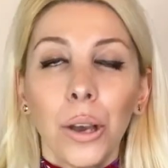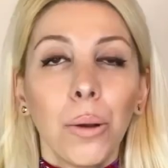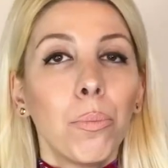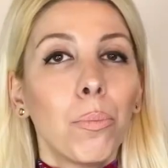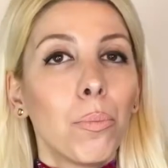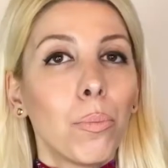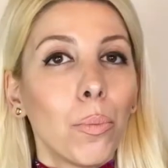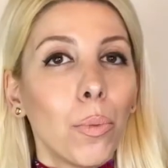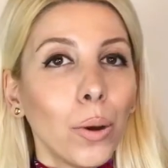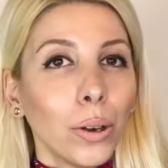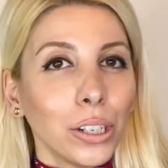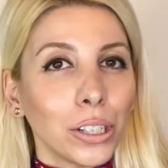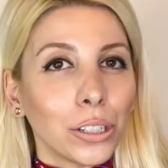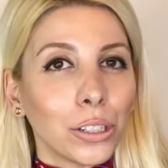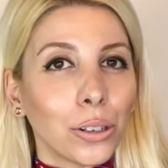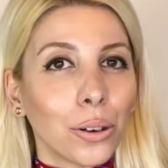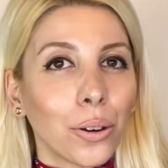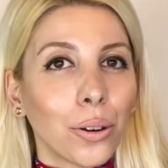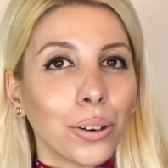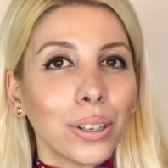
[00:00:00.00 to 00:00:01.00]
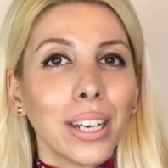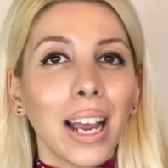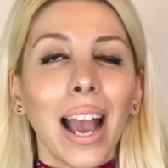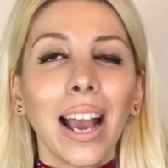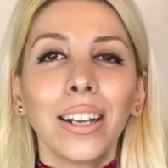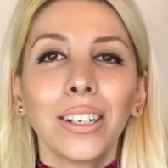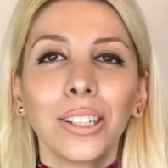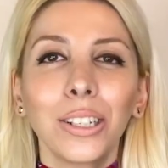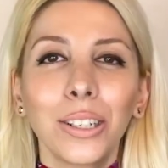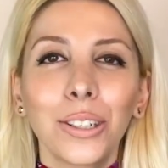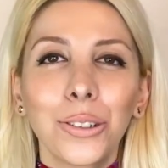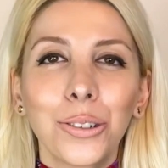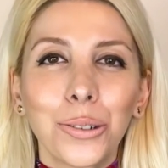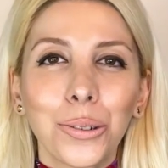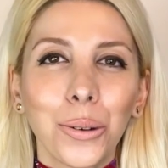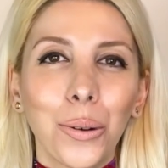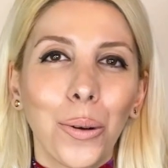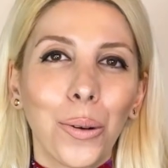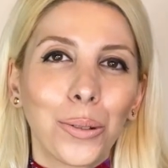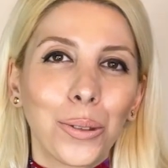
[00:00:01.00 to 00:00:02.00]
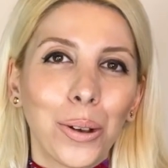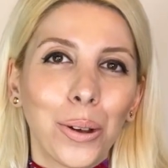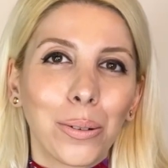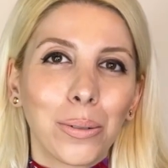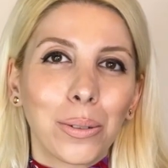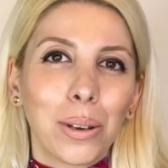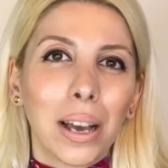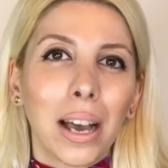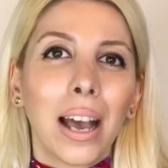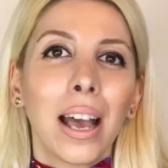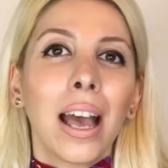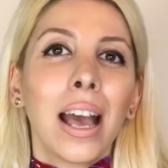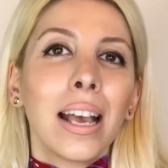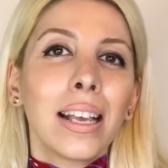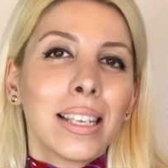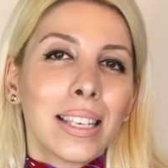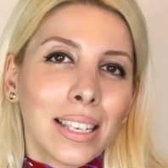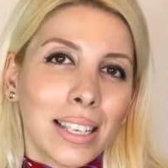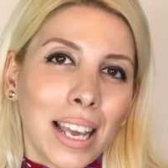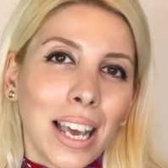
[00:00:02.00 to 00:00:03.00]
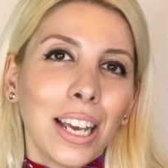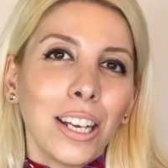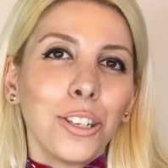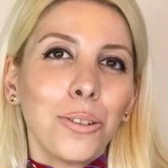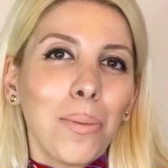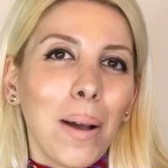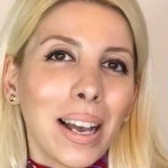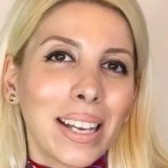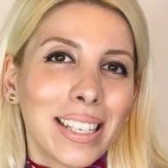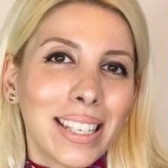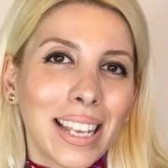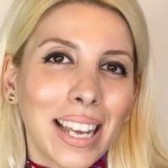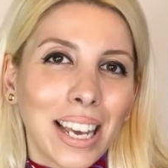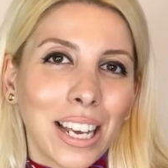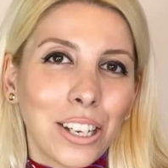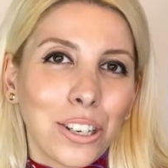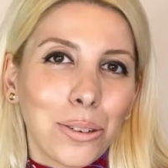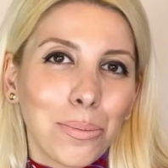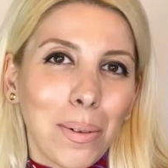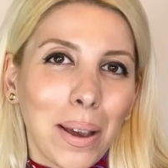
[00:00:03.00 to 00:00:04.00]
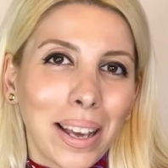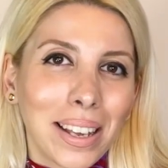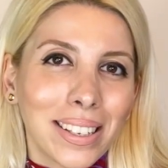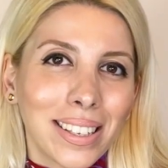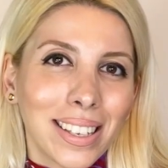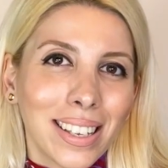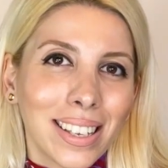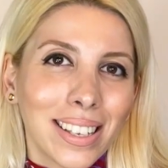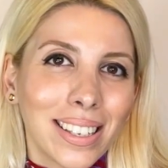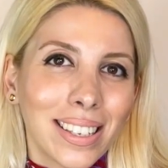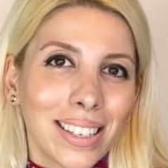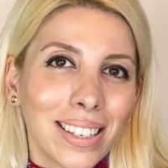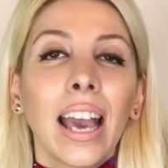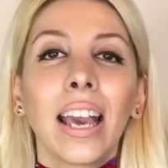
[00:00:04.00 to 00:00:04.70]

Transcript: monitored, and controlled on the stage-by-stage basis.